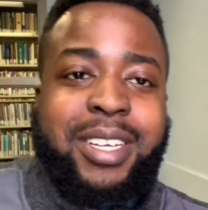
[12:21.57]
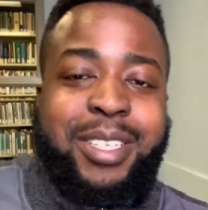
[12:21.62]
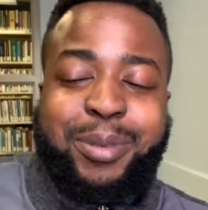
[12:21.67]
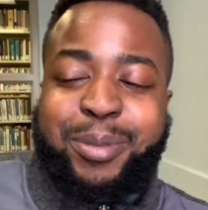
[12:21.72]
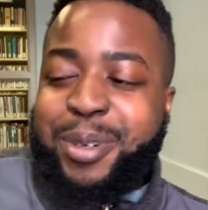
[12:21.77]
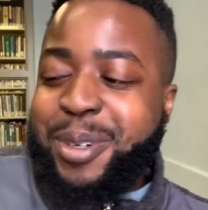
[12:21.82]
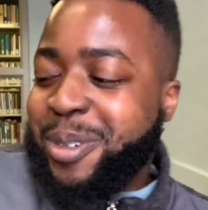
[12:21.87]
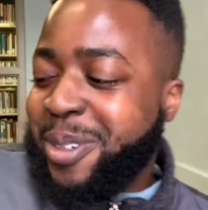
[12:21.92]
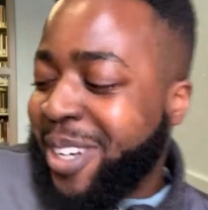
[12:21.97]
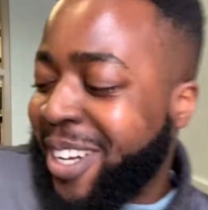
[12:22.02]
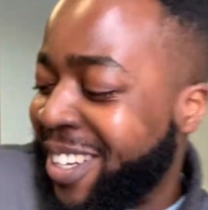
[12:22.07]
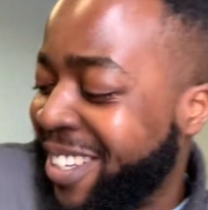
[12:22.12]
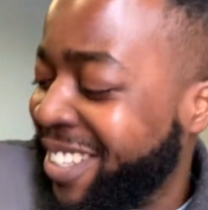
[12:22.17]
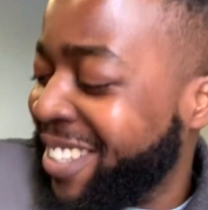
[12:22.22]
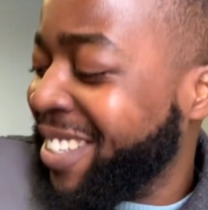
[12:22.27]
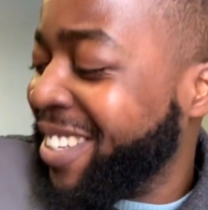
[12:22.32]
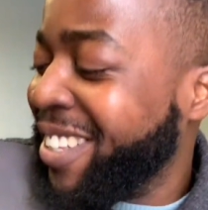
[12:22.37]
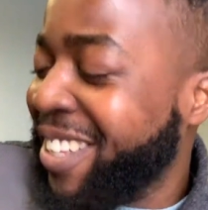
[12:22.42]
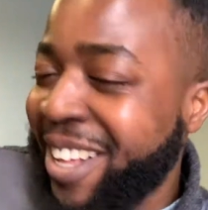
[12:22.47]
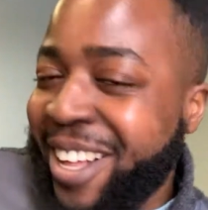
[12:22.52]
bro.
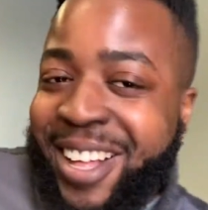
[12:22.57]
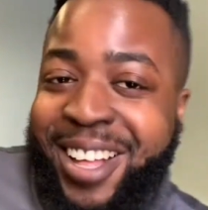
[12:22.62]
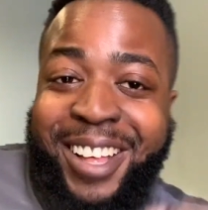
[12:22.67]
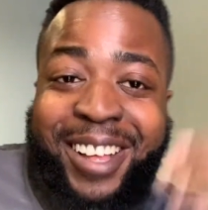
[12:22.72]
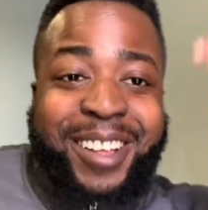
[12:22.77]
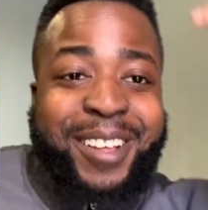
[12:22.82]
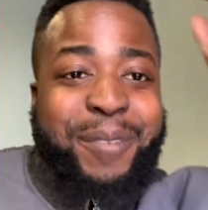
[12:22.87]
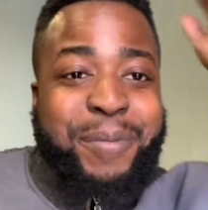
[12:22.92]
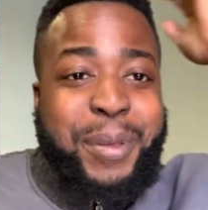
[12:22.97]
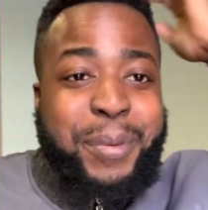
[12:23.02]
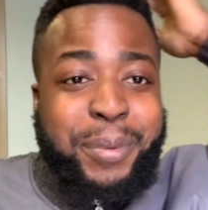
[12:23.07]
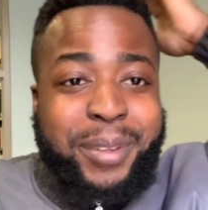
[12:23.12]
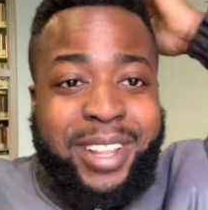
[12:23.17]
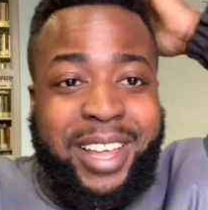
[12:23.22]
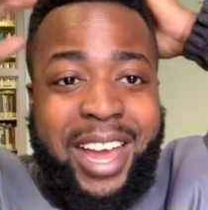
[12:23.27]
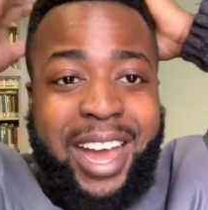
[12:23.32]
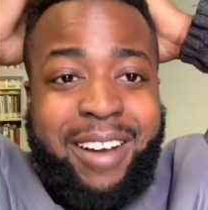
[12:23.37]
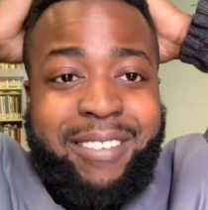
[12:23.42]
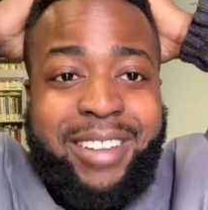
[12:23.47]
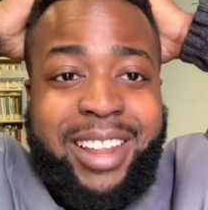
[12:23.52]
People that
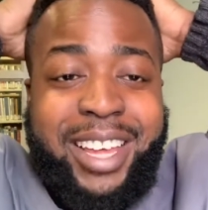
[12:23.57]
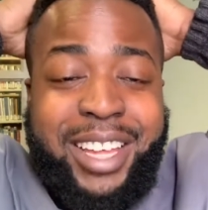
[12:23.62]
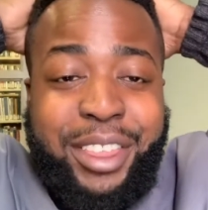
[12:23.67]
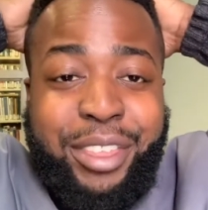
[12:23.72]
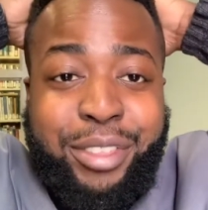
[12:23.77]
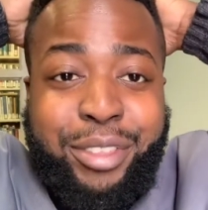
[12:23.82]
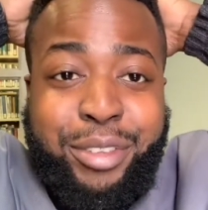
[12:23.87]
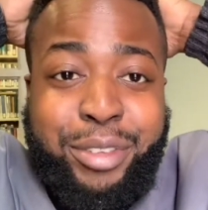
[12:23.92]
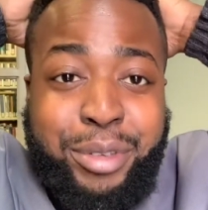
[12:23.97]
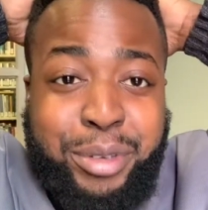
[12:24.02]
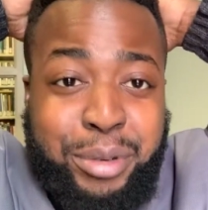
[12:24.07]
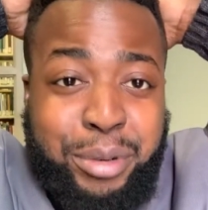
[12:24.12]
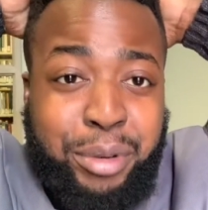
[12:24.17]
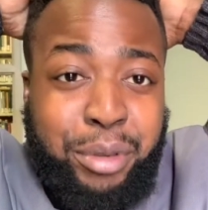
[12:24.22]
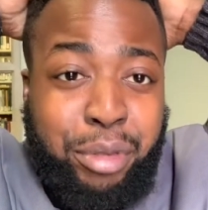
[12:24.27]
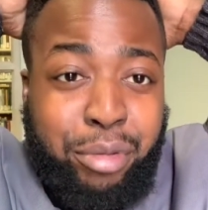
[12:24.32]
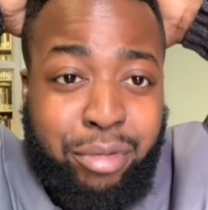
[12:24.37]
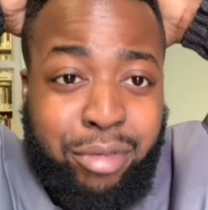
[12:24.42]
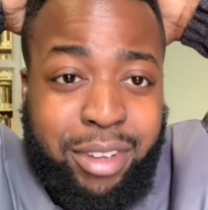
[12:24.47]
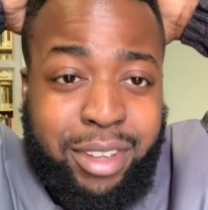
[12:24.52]
have like 2,
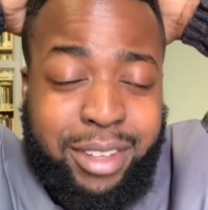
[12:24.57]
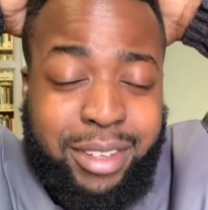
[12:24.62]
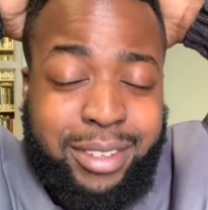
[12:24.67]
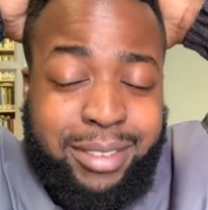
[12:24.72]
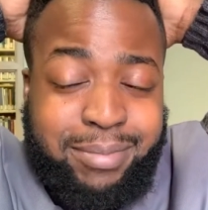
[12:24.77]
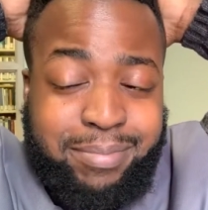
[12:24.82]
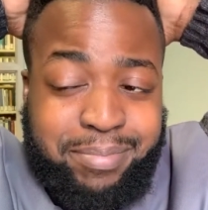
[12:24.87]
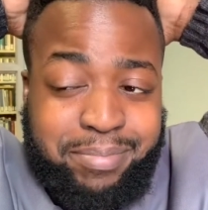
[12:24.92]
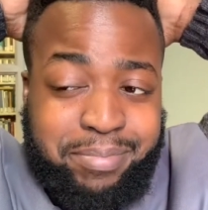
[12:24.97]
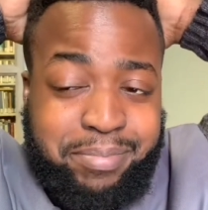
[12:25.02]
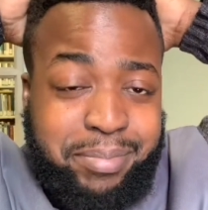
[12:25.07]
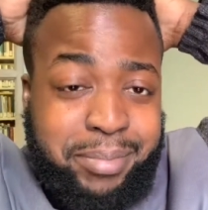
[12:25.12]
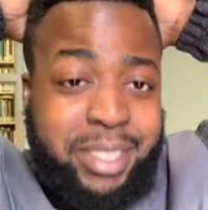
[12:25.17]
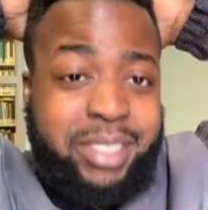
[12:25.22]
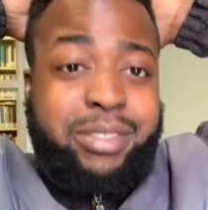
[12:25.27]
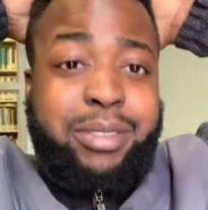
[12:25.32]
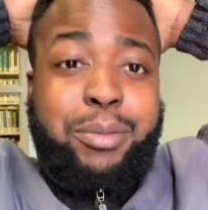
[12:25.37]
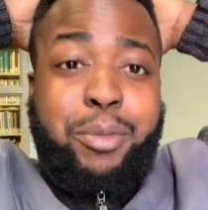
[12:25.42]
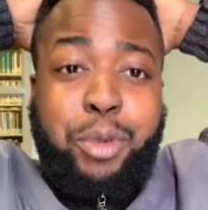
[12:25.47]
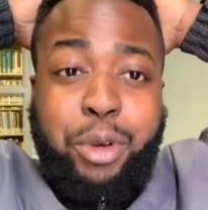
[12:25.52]
3,
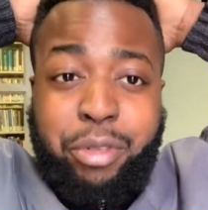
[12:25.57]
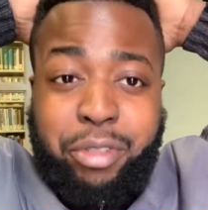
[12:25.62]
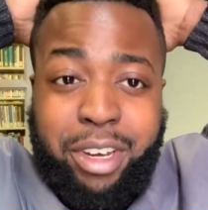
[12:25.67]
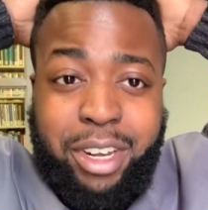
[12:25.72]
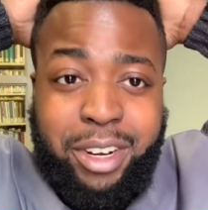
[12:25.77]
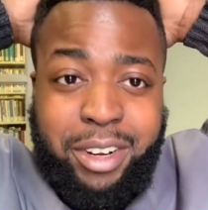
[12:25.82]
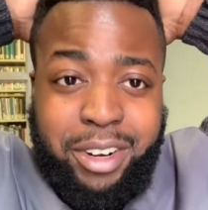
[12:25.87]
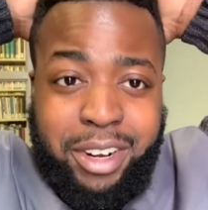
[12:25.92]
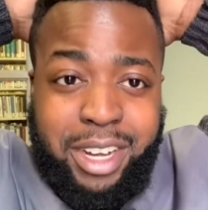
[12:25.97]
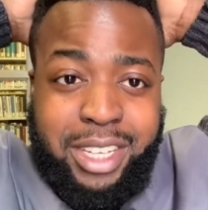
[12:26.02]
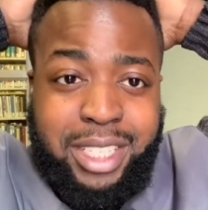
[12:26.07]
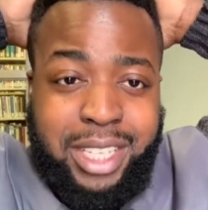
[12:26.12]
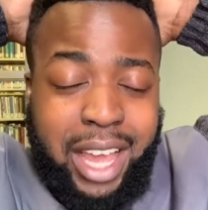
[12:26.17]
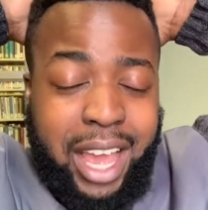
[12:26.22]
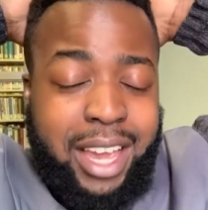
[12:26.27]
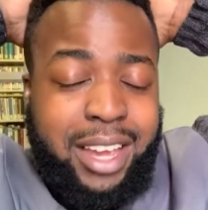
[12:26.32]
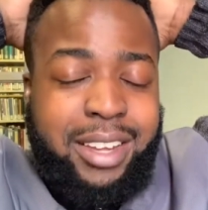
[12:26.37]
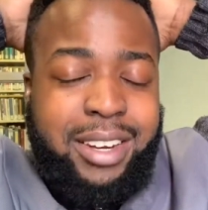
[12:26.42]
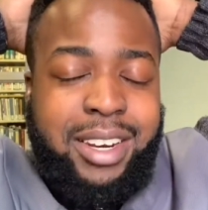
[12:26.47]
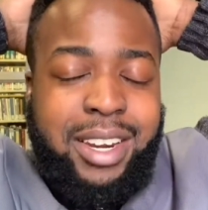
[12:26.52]
even more credit cards, I
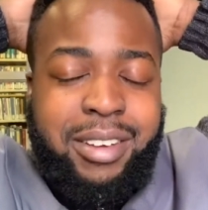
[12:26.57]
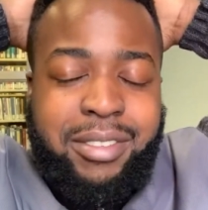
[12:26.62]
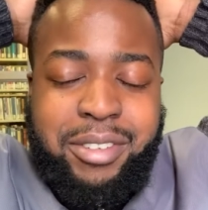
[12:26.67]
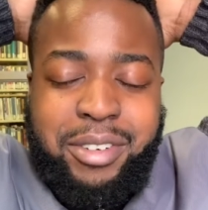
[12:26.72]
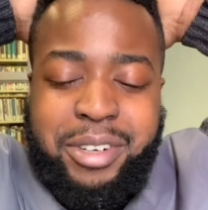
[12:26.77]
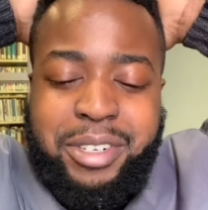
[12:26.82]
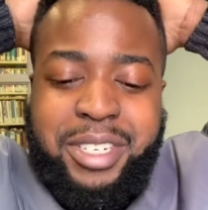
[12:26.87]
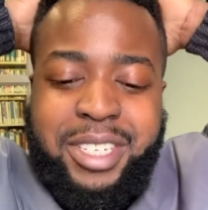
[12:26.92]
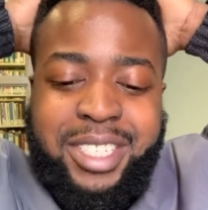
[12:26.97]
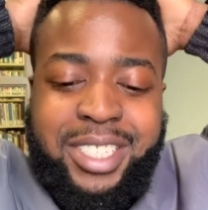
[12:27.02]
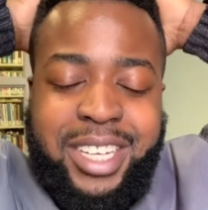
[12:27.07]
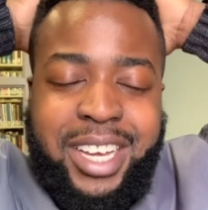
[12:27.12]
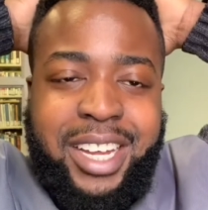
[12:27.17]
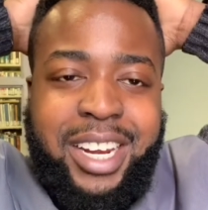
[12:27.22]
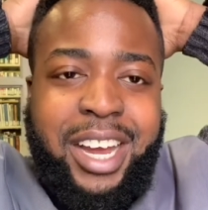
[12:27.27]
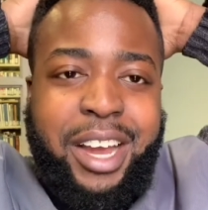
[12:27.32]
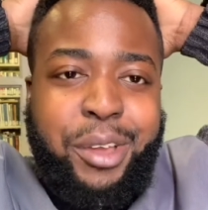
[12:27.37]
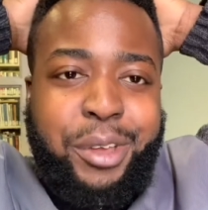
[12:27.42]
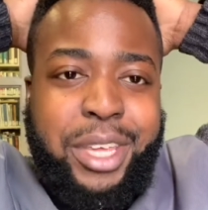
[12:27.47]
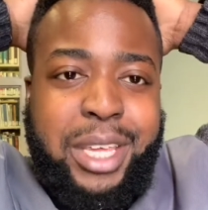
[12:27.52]
can never understand
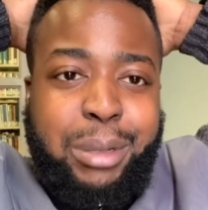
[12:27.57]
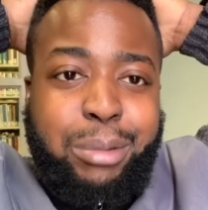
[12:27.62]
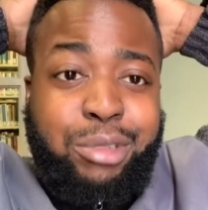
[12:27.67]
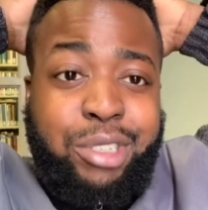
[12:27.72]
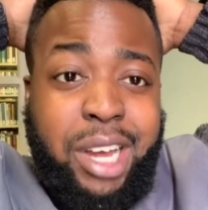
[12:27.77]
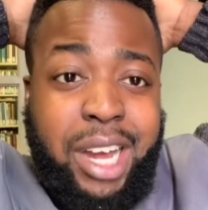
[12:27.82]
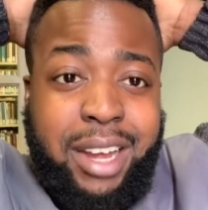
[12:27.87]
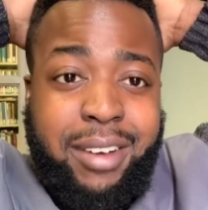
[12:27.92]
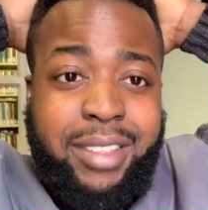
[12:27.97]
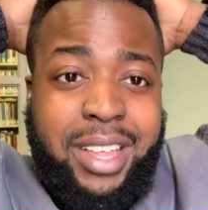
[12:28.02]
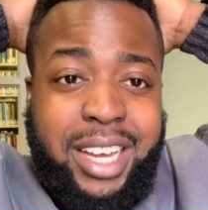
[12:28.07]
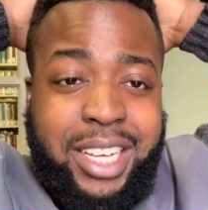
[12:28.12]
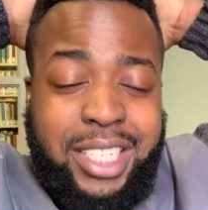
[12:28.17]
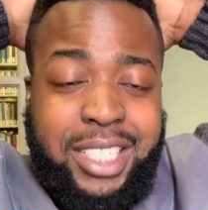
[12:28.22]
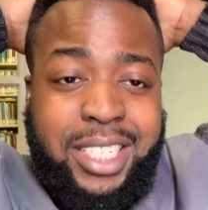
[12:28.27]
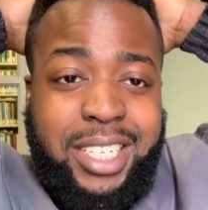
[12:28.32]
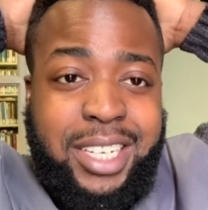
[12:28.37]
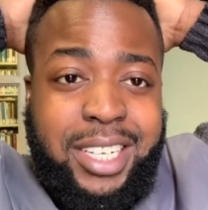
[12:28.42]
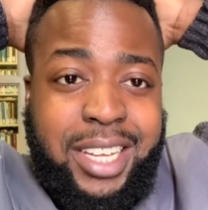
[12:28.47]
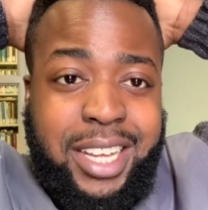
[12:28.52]
how you keep track of that
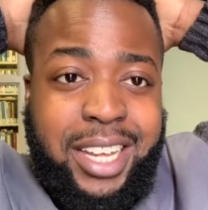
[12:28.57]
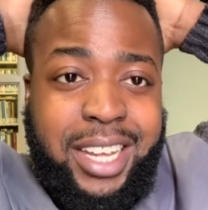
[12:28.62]
shit.